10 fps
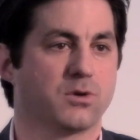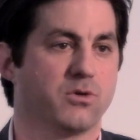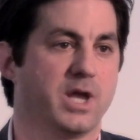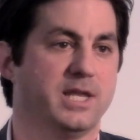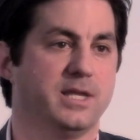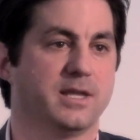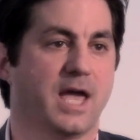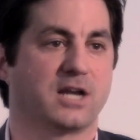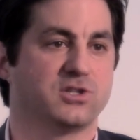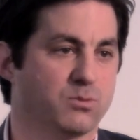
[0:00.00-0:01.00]
creating
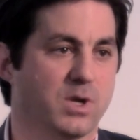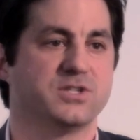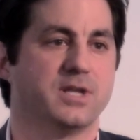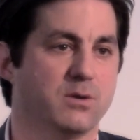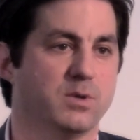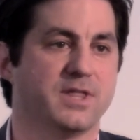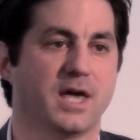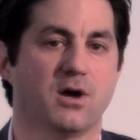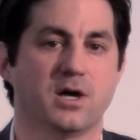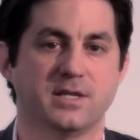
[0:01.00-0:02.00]
actually resonate with
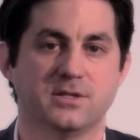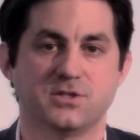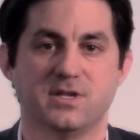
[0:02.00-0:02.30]
that audience?